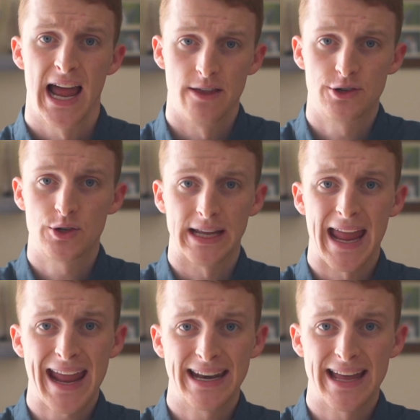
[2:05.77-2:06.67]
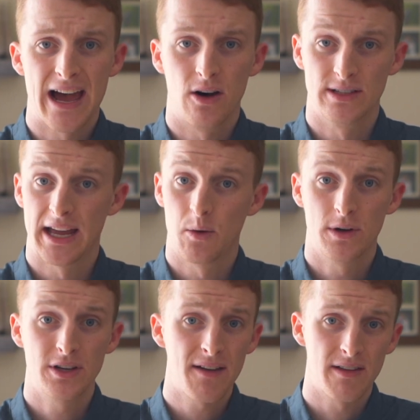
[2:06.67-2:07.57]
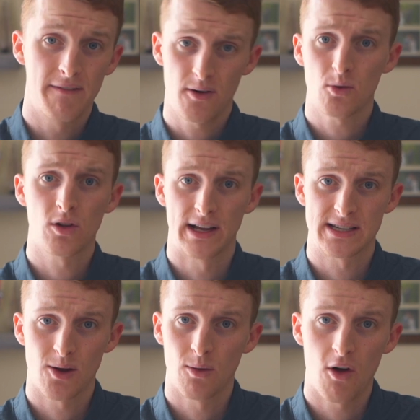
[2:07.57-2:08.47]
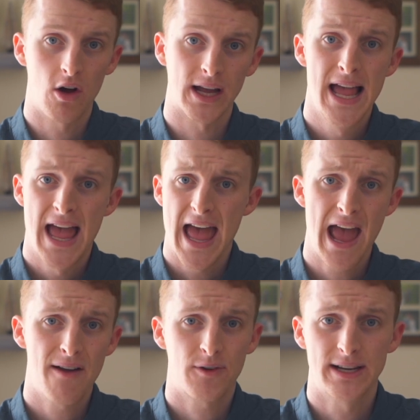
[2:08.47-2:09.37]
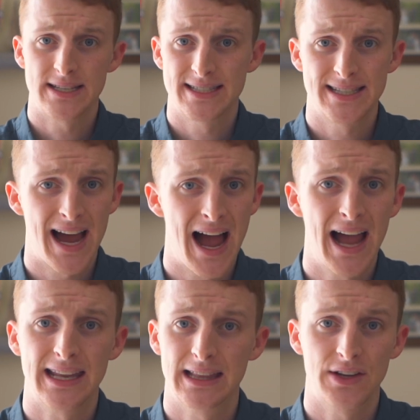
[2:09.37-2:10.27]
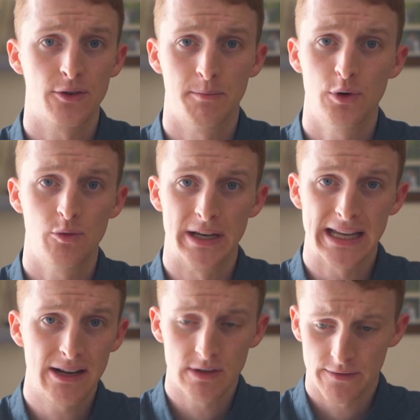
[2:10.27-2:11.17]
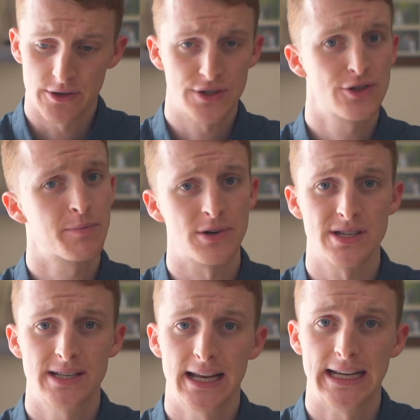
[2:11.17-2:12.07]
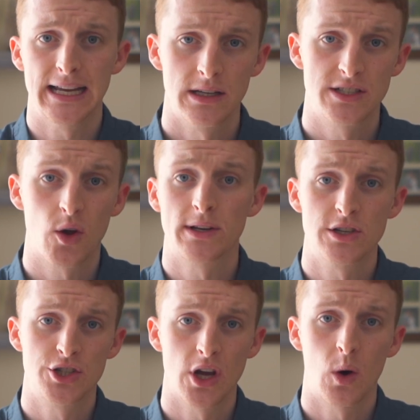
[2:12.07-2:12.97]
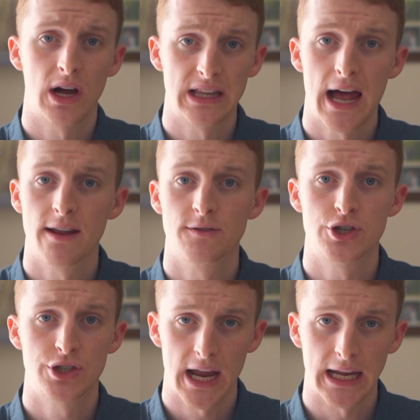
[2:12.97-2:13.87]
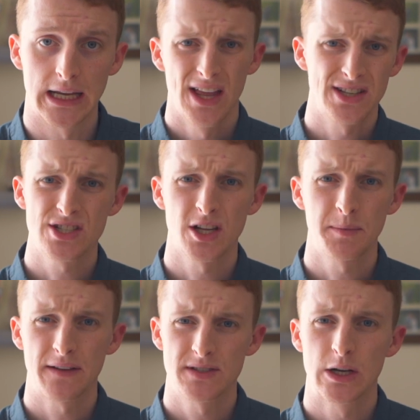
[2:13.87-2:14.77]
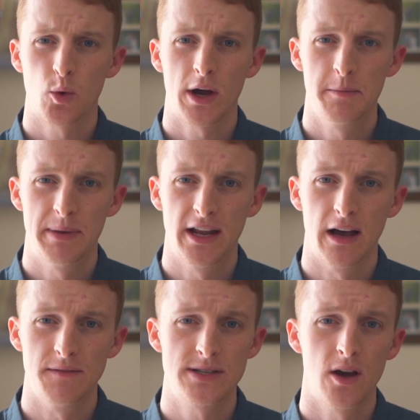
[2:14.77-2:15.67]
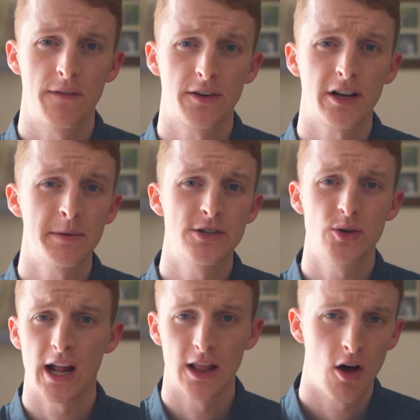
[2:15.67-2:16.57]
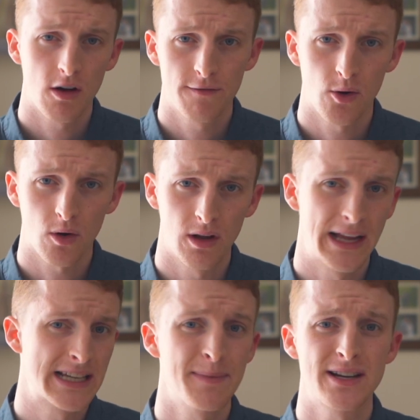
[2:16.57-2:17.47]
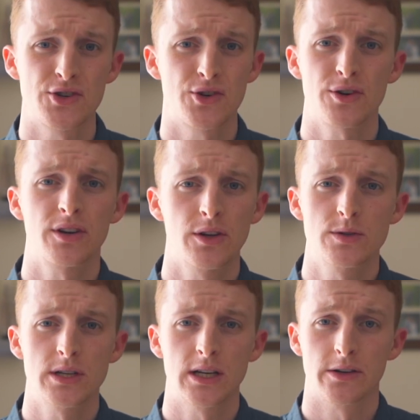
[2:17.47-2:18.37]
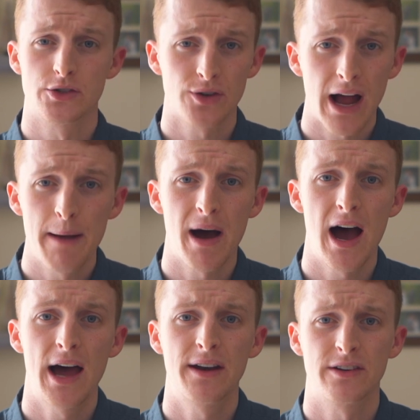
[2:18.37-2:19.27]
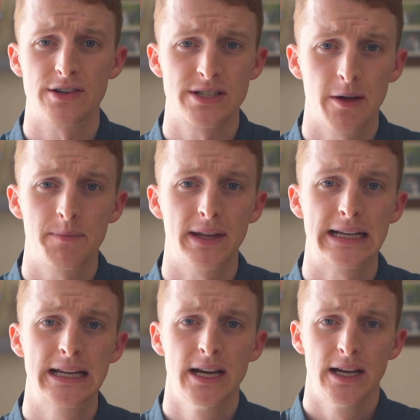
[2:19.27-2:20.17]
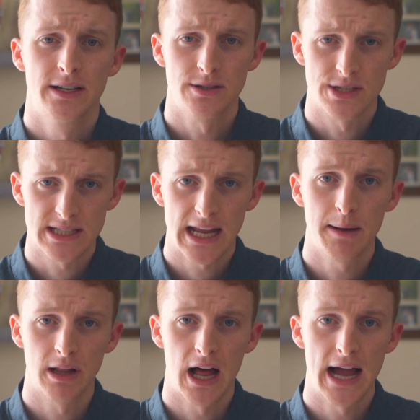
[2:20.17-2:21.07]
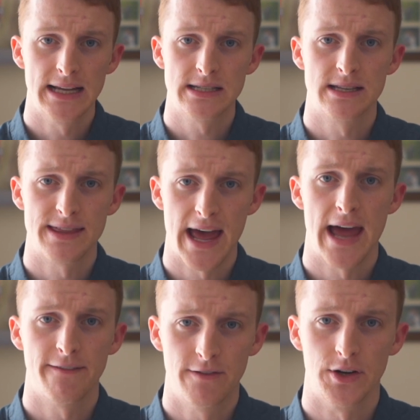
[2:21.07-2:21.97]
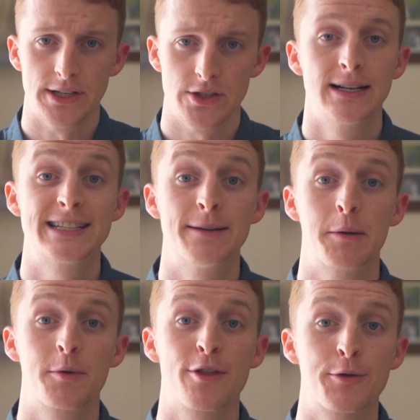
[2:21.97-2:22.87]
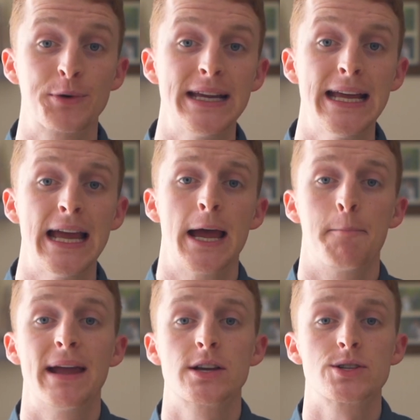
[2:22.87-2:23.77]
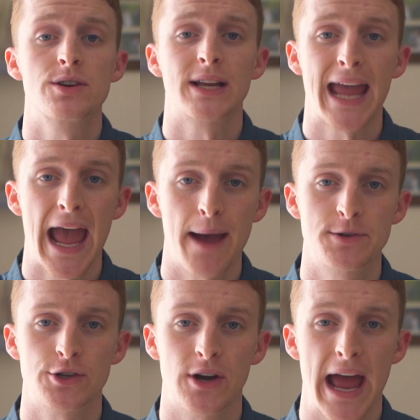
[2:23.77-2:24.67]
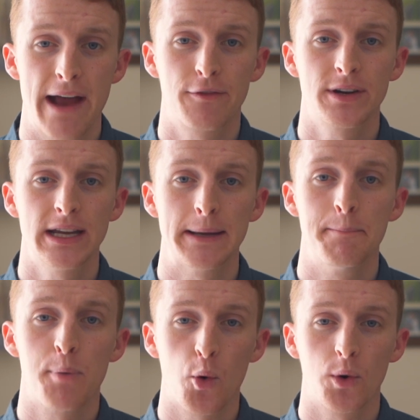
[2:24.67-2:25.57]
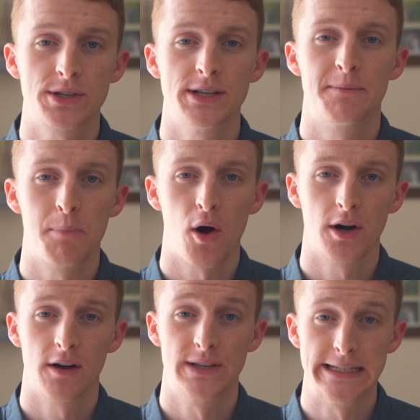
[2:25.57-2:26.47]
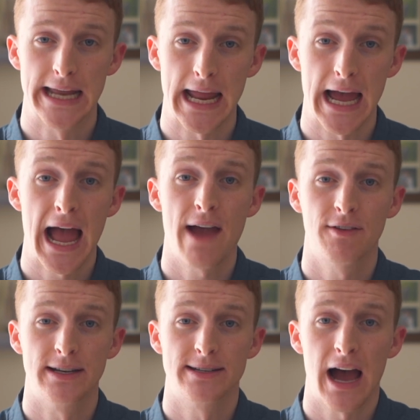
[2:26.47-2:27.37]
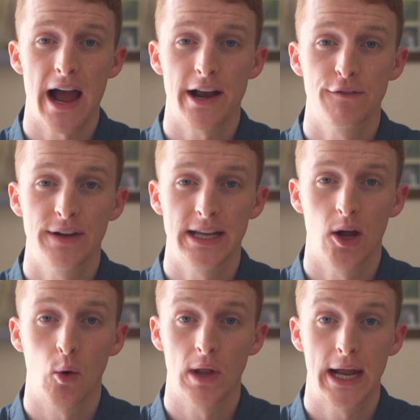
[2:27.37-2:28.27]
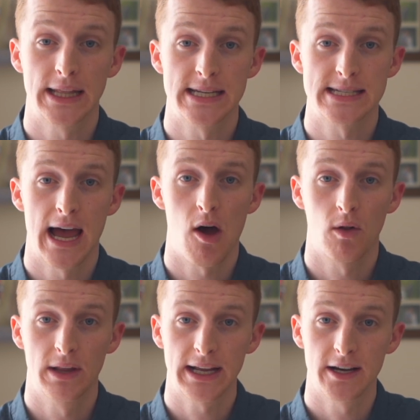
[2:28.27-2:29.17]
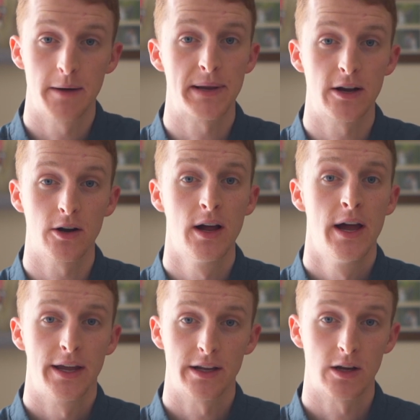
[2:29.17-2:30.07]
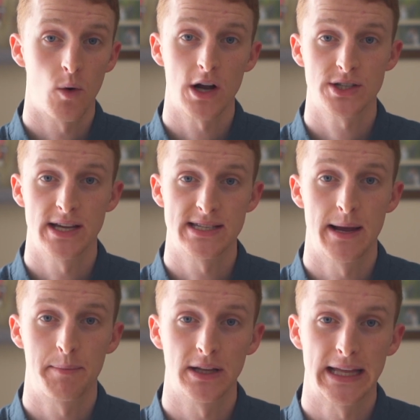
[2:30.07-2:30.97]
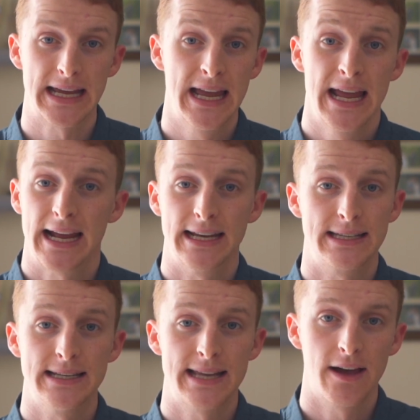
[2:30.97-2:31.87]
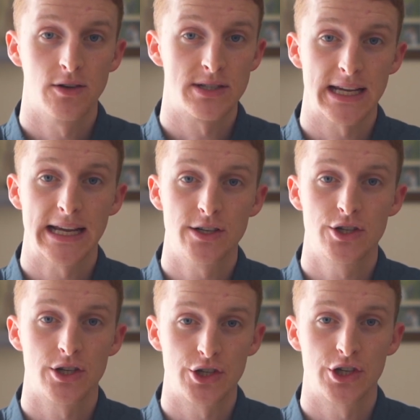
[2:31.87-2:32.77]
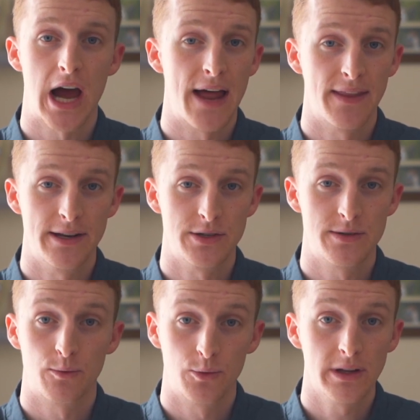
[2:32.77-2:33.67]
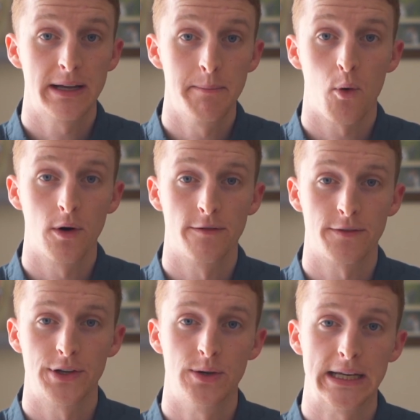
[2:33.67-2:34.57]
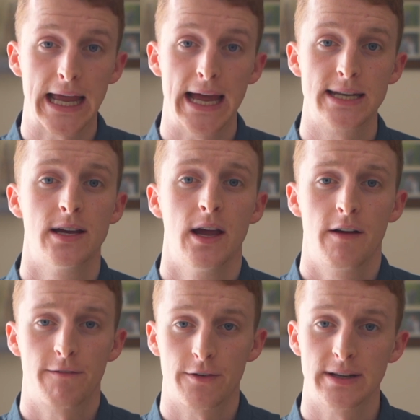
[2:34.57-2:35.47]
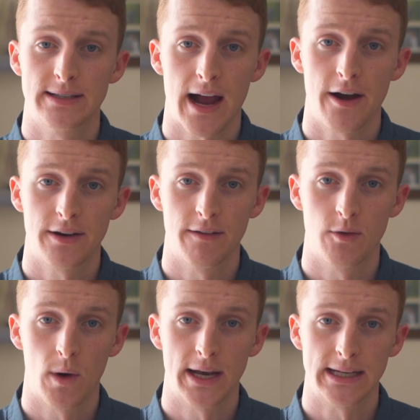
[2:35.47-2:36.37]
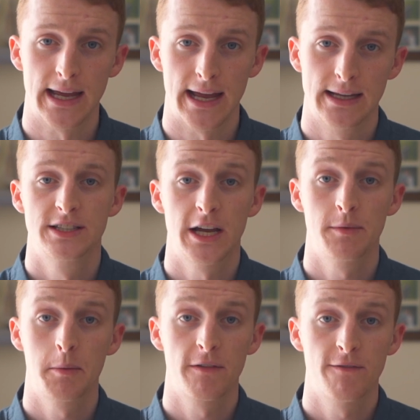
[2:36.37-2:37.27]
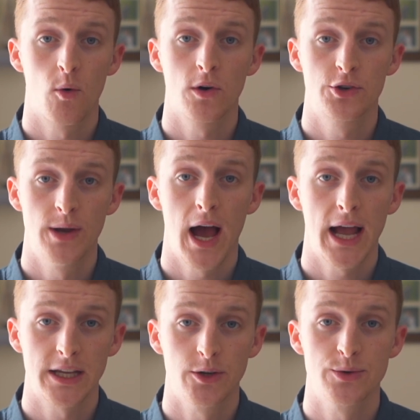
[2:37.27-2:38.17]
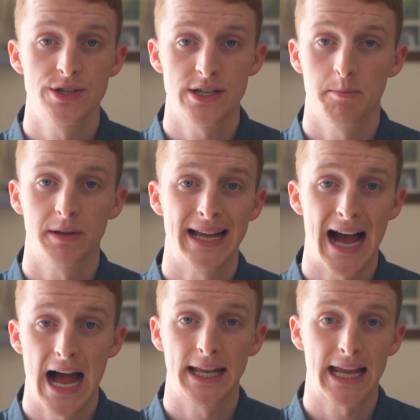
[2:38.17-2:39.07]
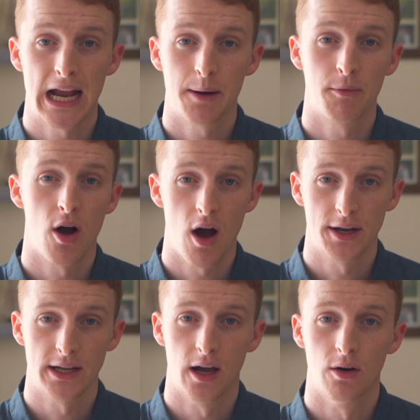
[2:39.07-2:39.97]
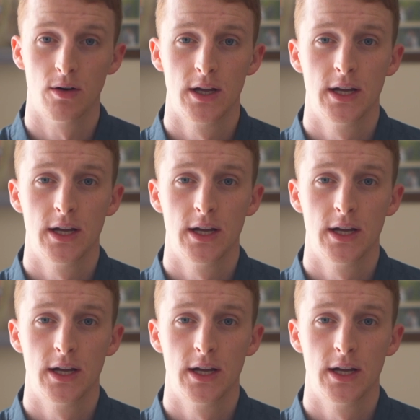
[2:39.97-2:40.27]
And they're shooting handheld, and when you have that focal length so long, every tiny little movement, even if you're super steady, is going to show a lot of shake. That's just something I'm seeing quite a bit of. So if you're gonna be shooting at long focal lengths, make sure you're using a tripod or something to stabilize that footage. Tip number 3, make sure to capture every important part of the day. I have an entire video laying this out. I'll link it up here. You can watch that separately. It details each shot that is really important for you to get for the entirety of the wedding day. Tip number 4, do not use simply on-camera audio.